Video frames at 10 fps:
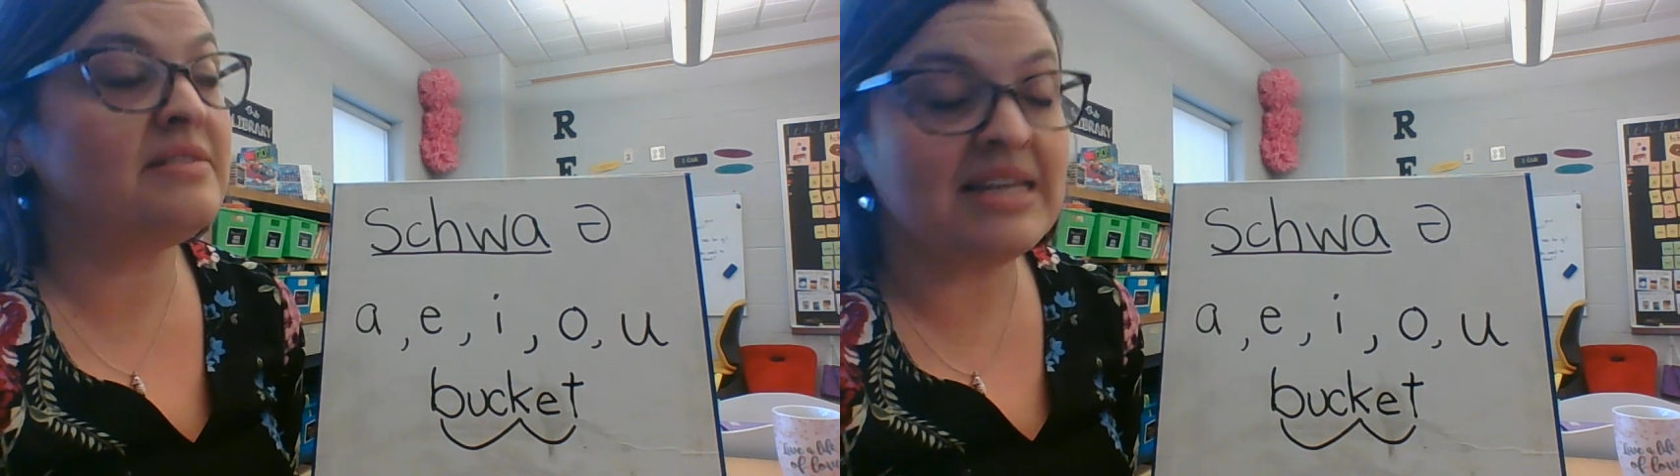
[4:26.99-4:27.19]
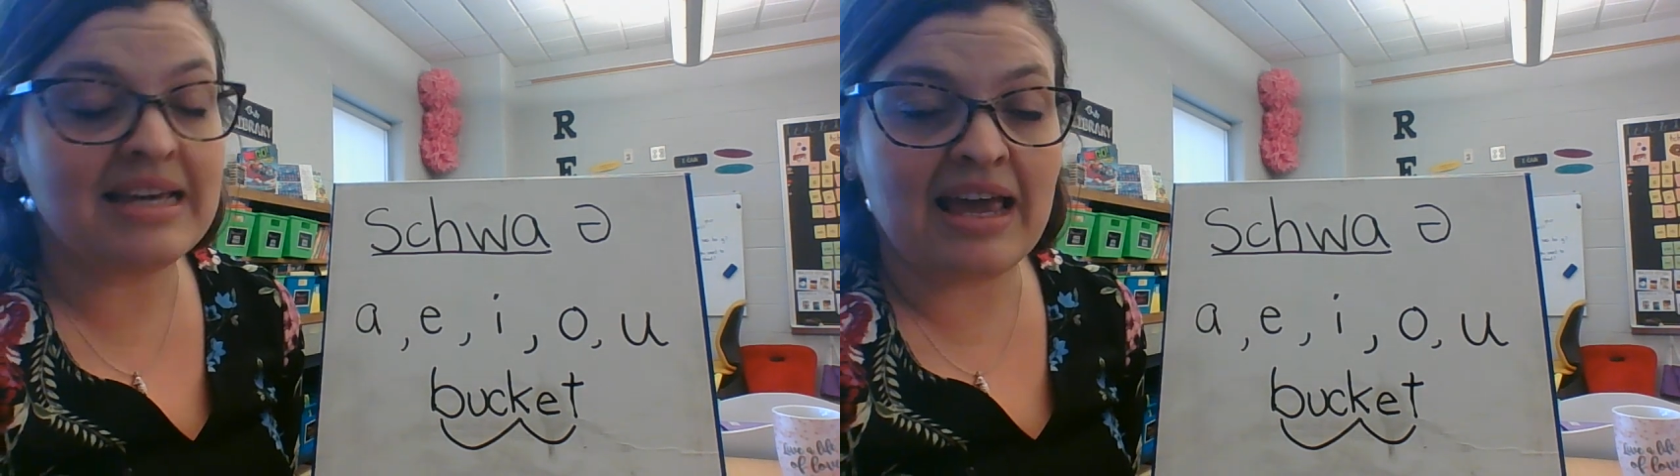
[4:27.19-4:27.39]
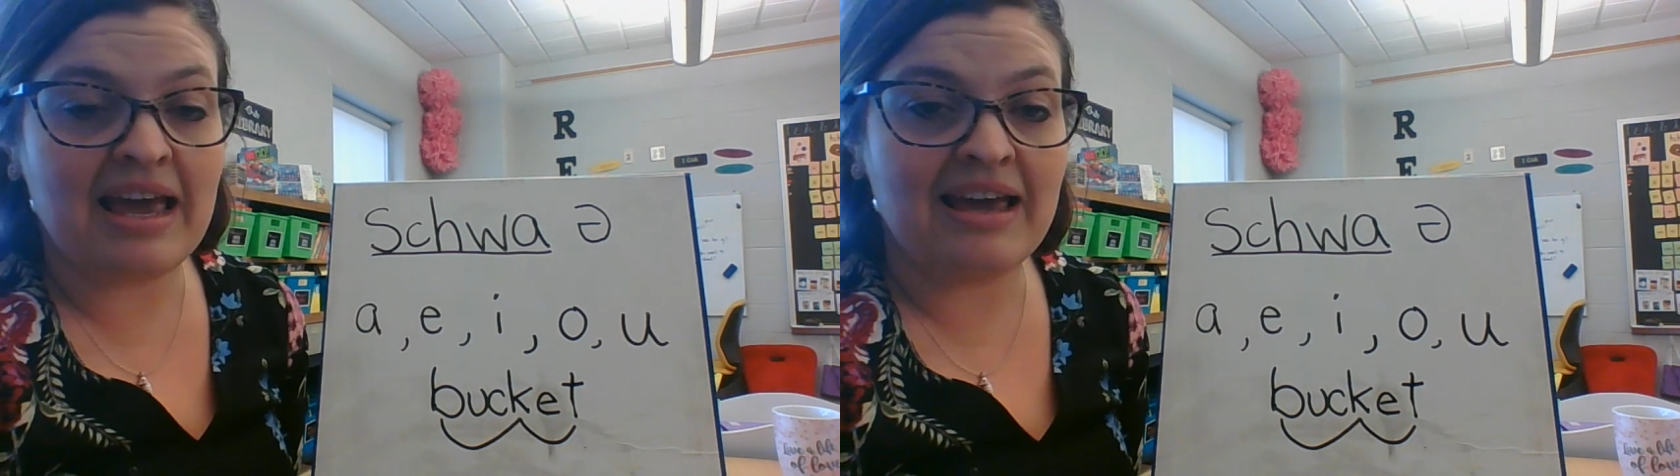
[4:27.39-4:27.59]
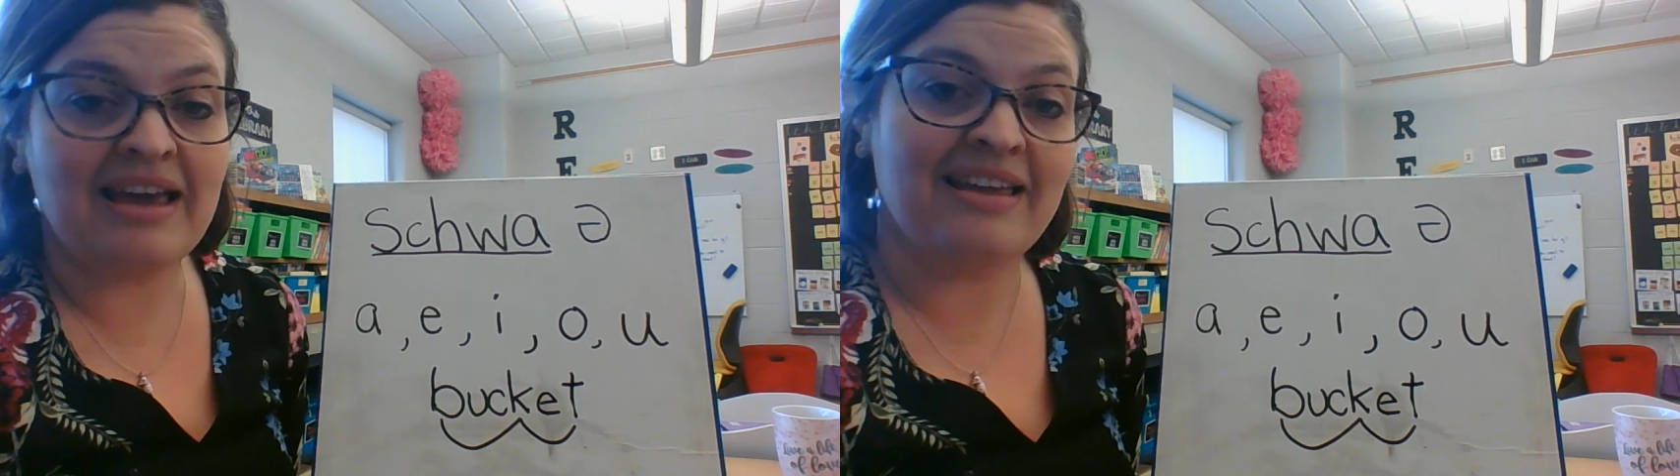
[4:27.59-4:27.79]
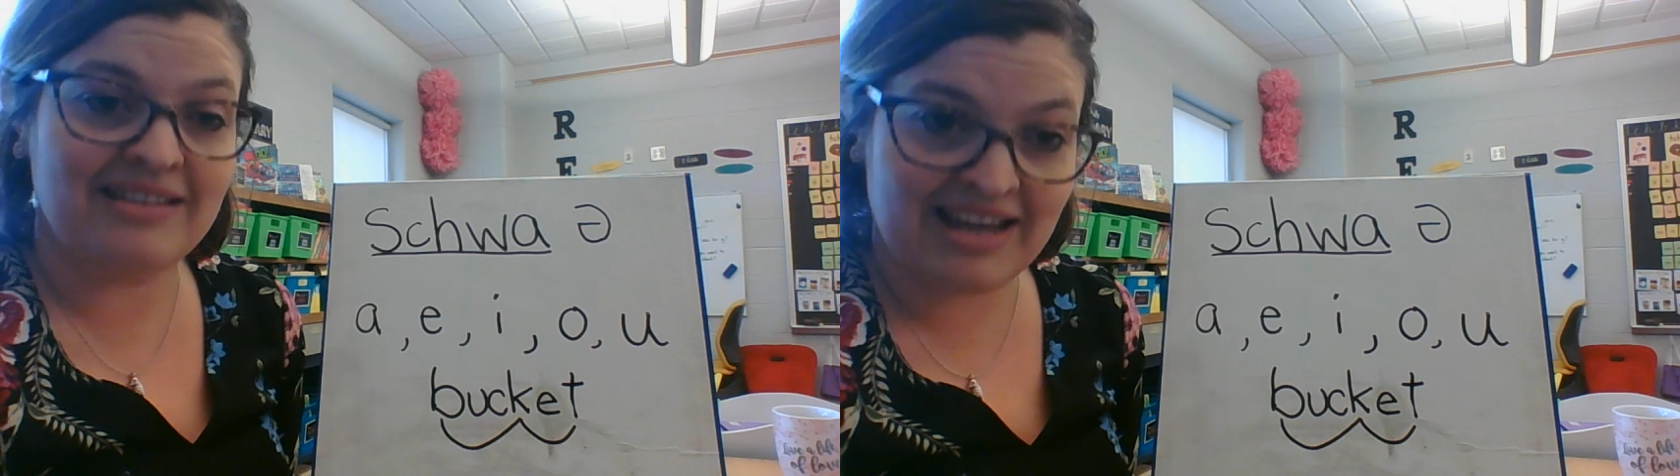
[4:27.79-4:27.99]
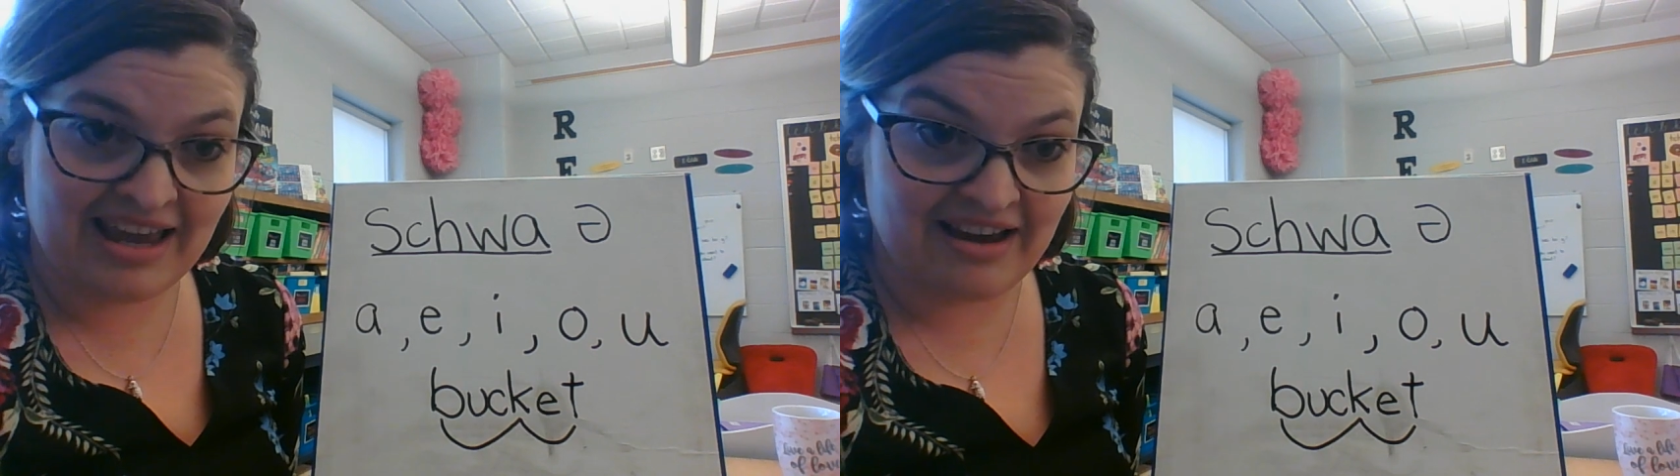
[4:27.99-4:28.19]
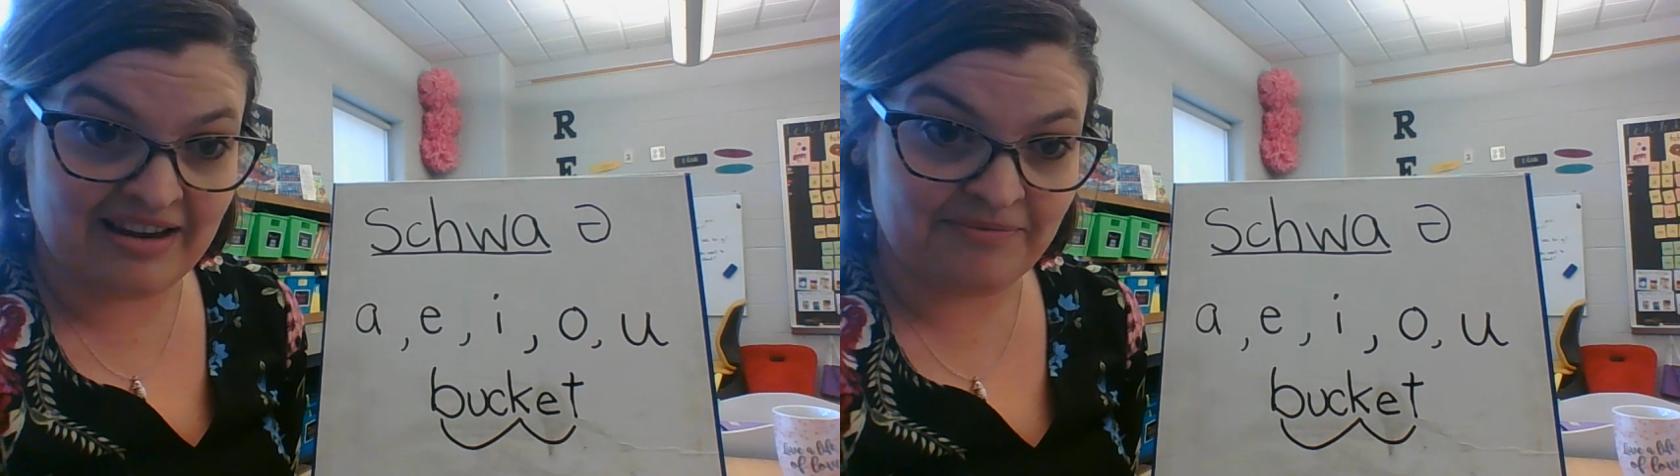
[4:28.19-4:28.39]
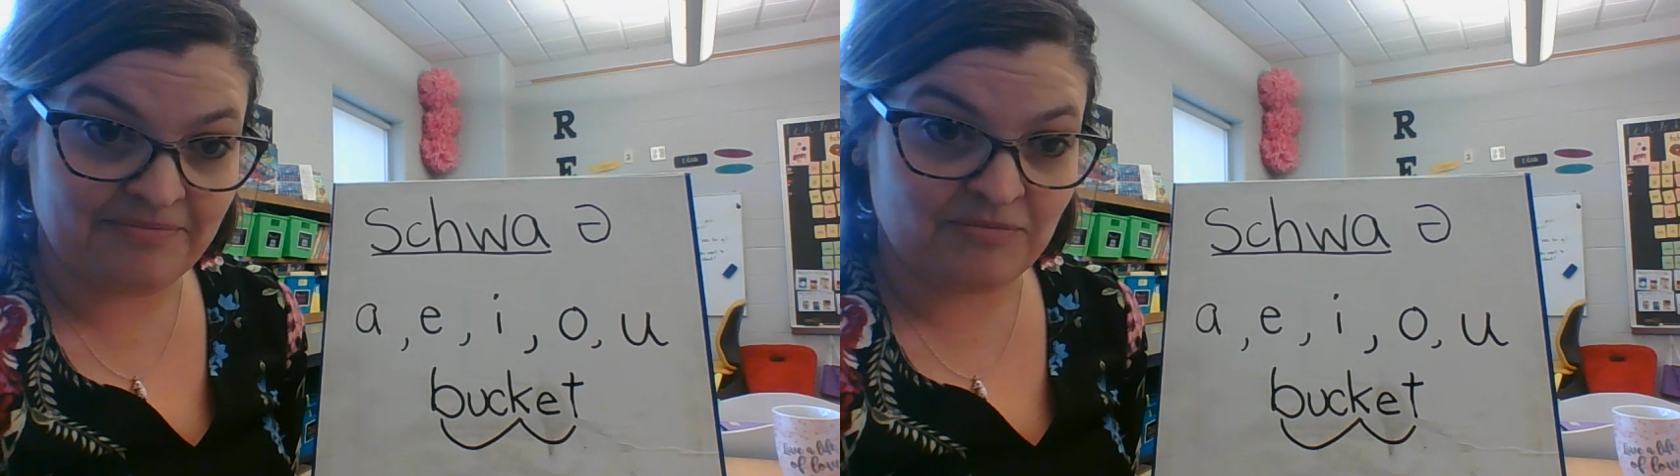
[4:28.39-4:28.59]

CK, and the K.